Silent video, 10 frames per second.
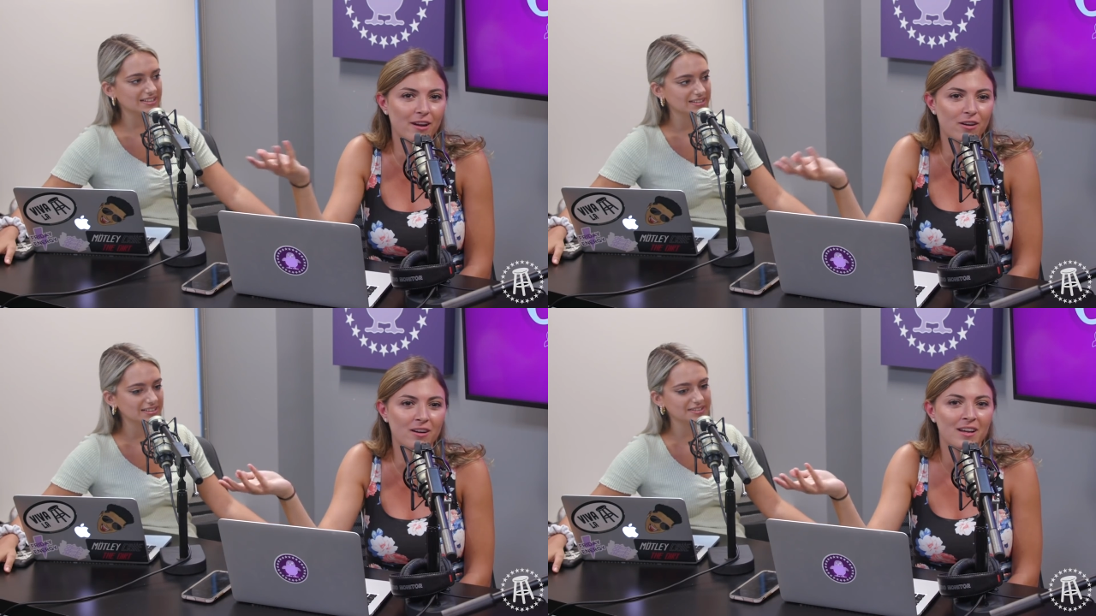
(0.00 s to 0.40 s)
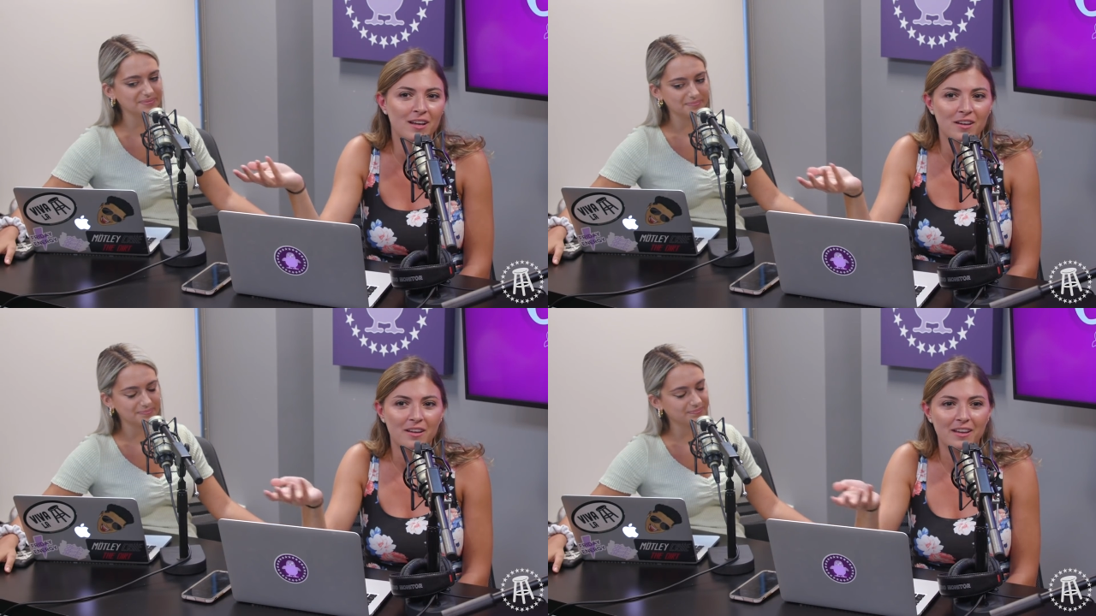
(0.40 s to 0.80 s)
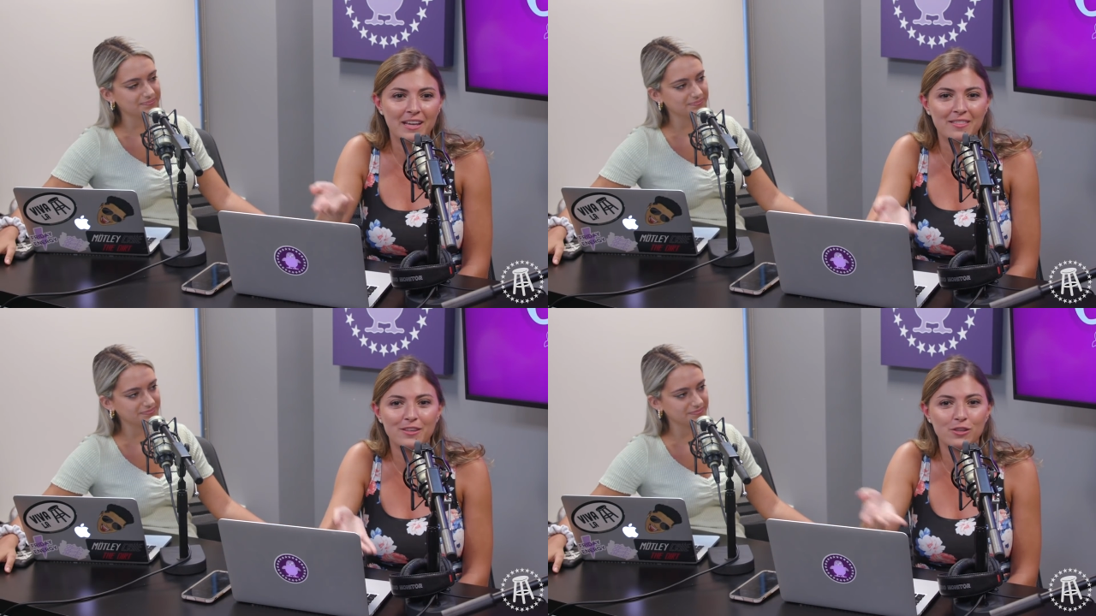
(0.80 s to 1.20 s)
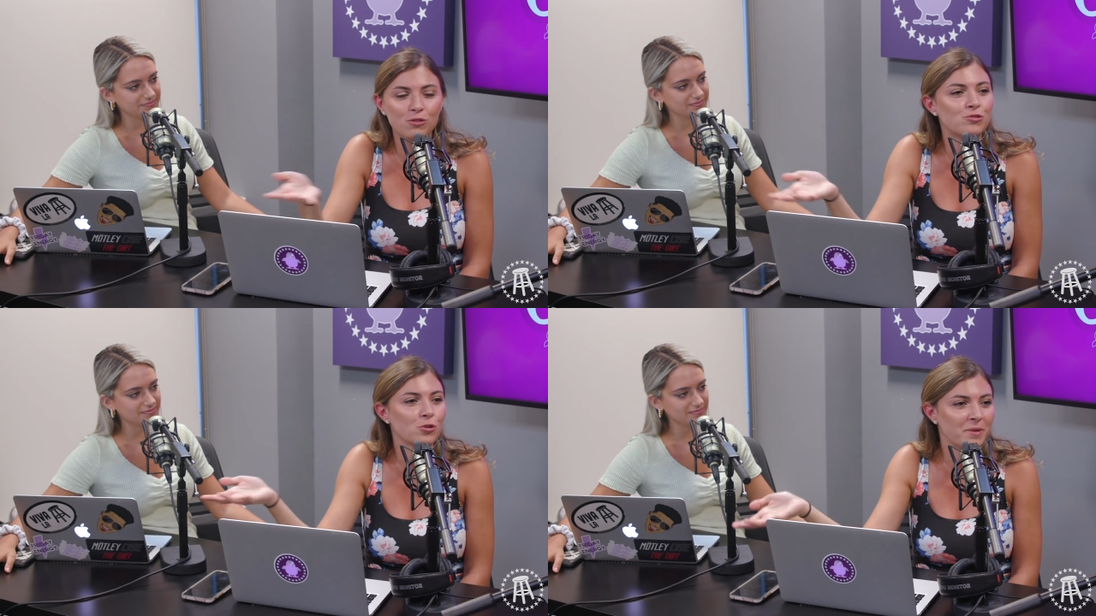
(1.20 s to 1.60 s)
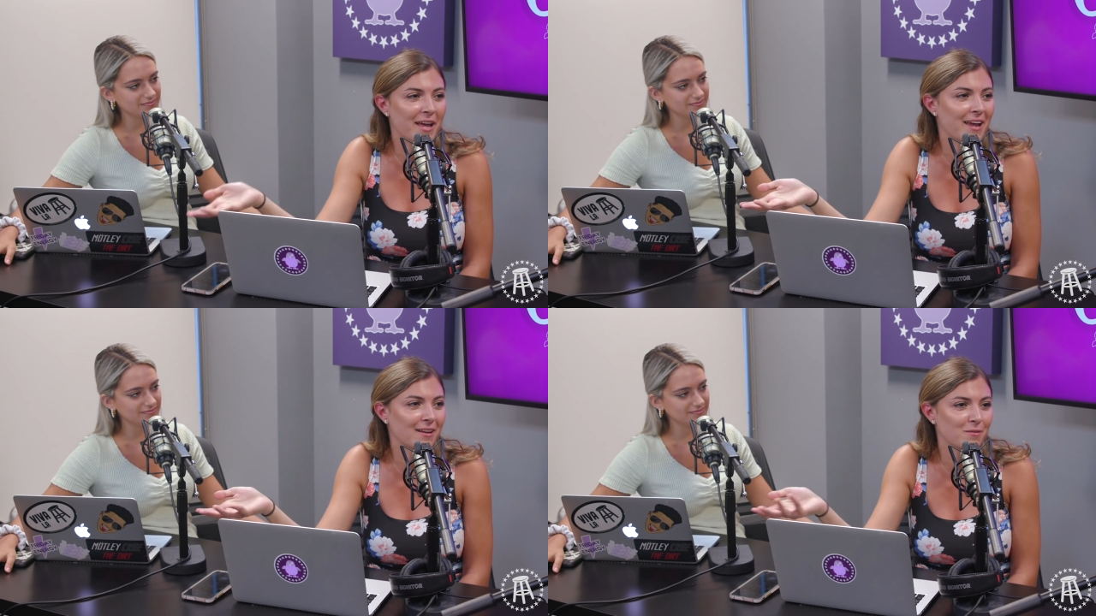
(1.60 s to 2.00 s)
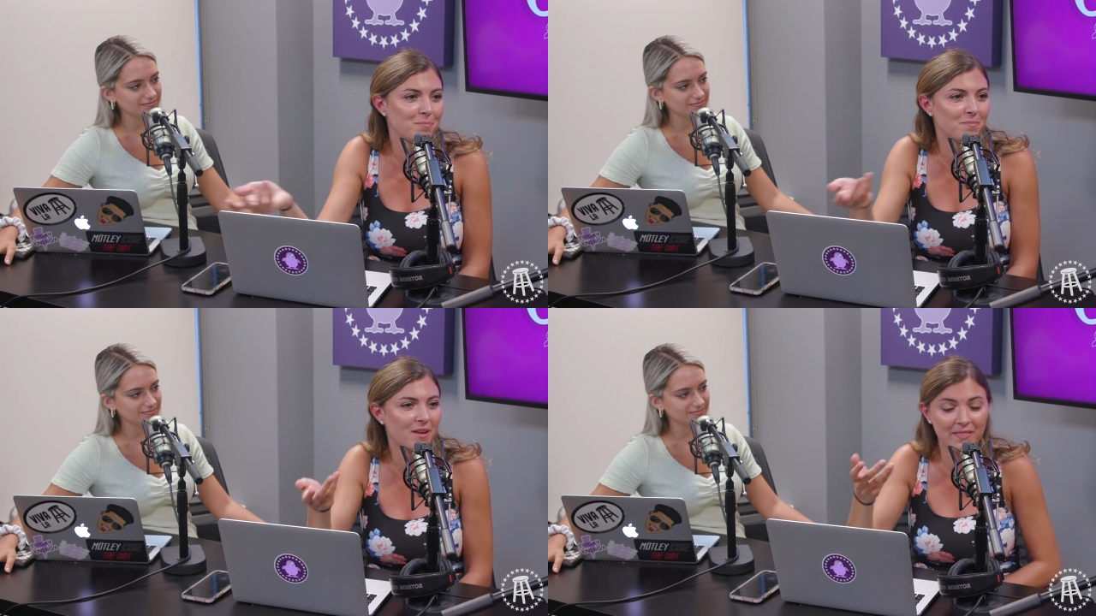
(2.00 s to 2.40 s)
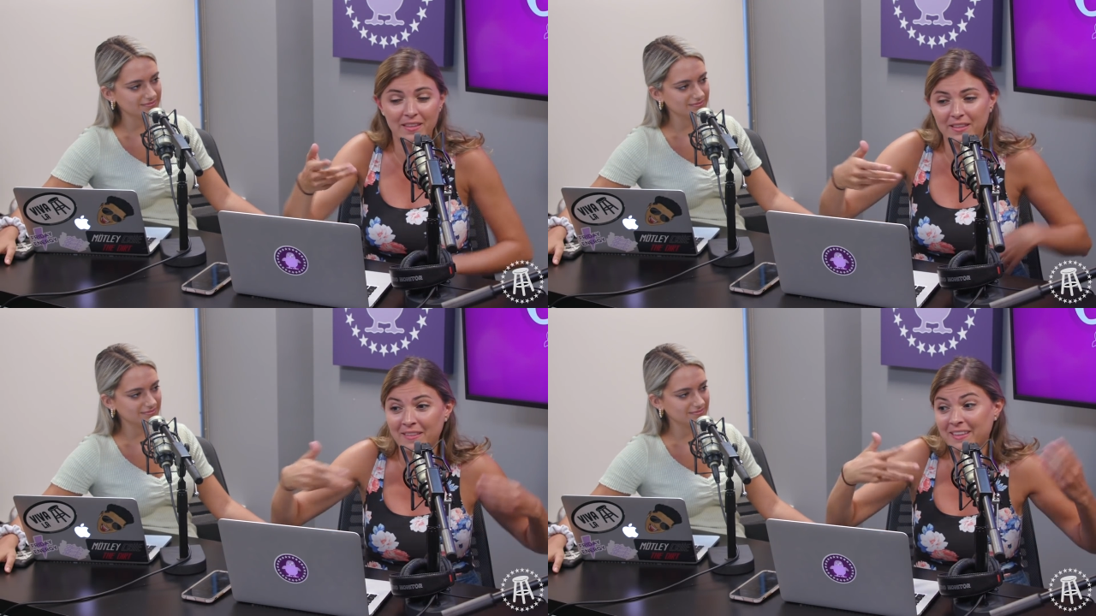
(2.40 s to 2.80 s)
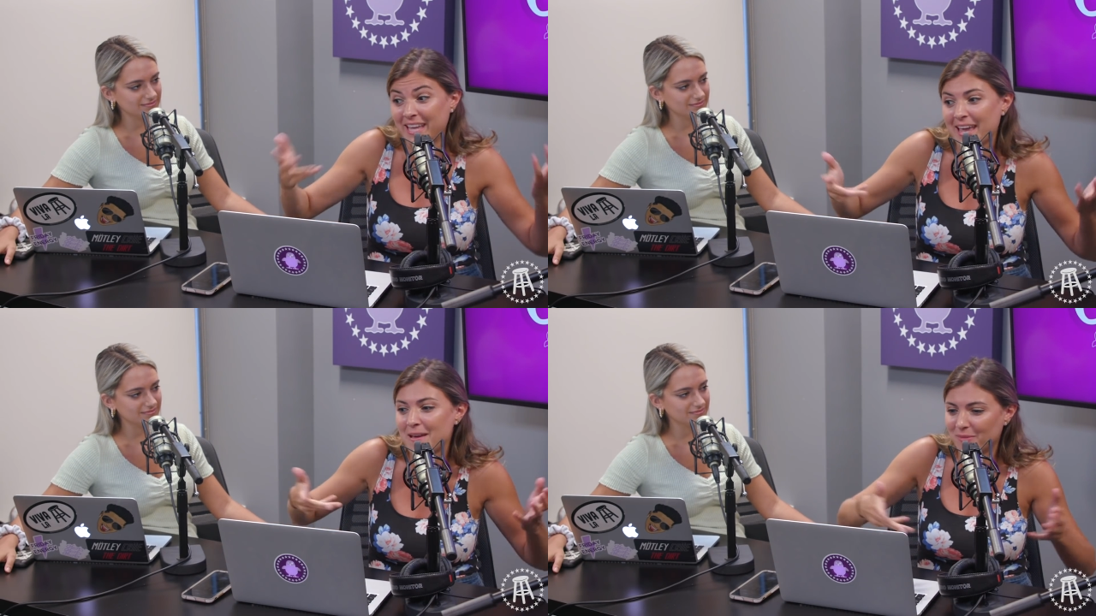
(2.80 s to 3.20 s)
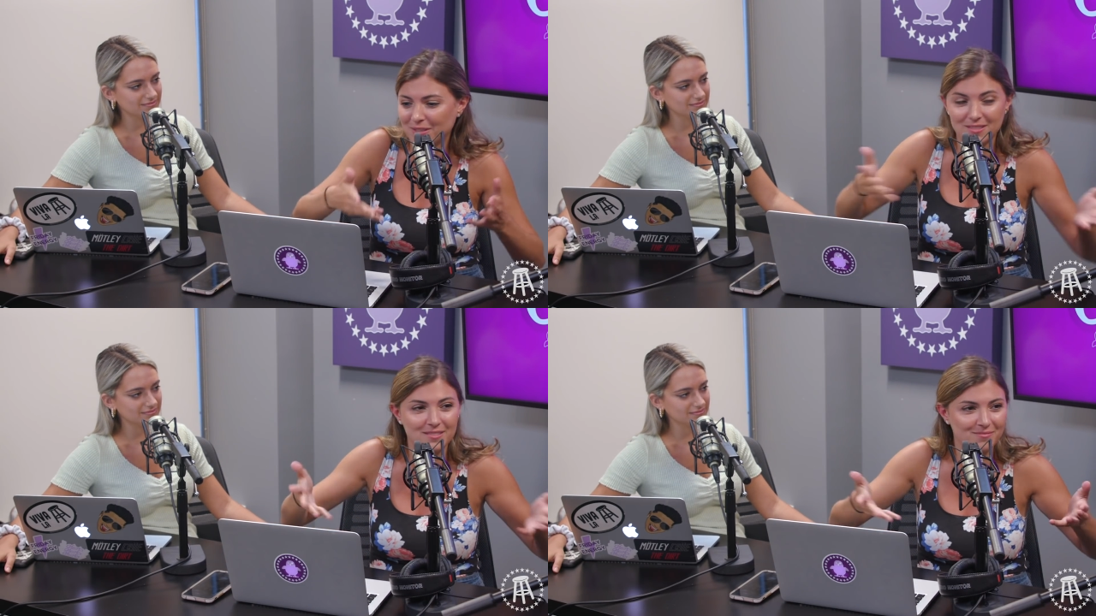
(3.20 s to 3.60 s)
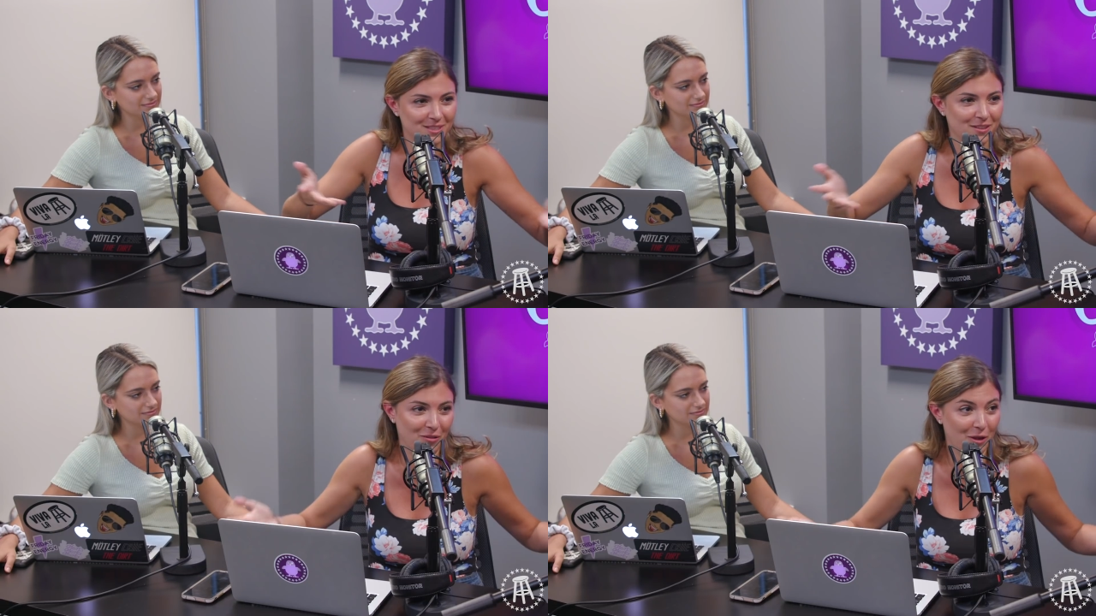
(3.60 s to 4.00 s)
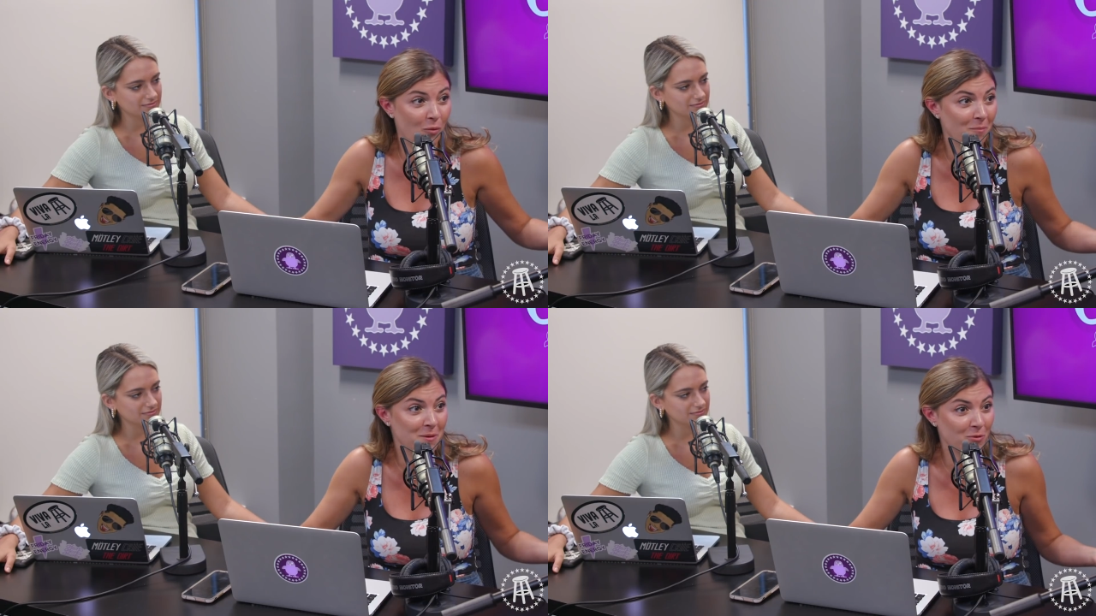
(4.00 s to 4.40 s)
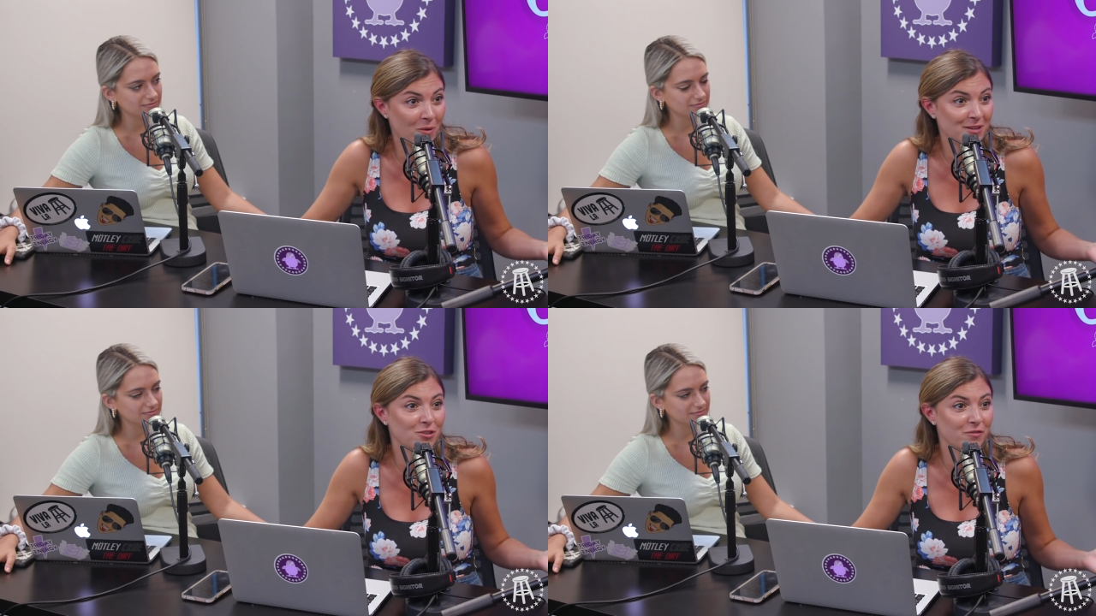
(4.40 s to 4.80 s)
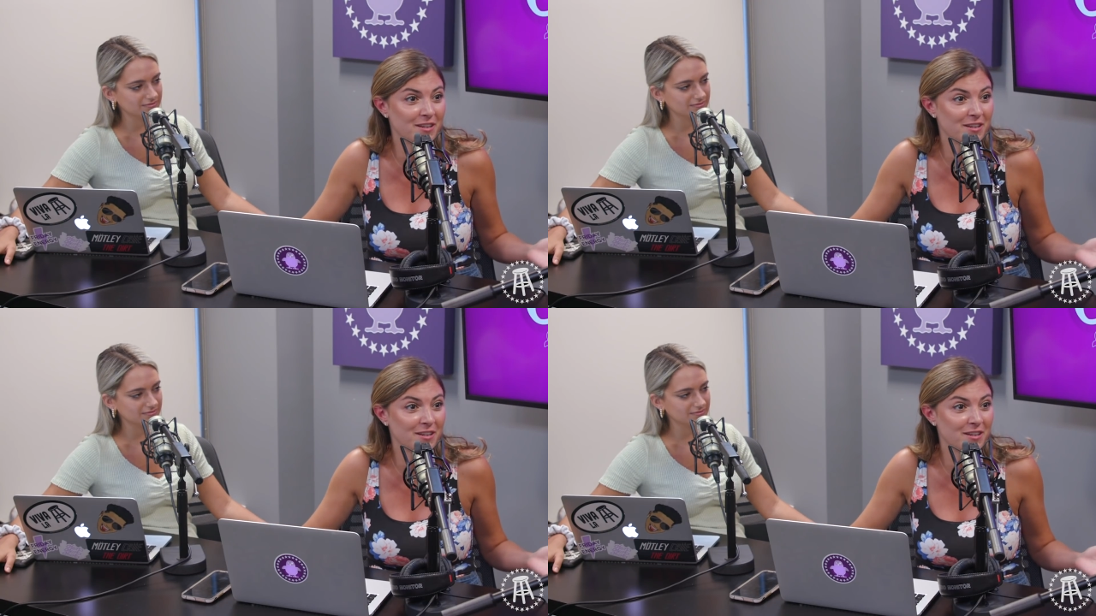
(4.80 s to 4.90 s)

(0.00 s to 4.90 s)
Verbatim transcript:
Speaker 1: they're in the YouTube gang in the in the game because you know they want people to watch their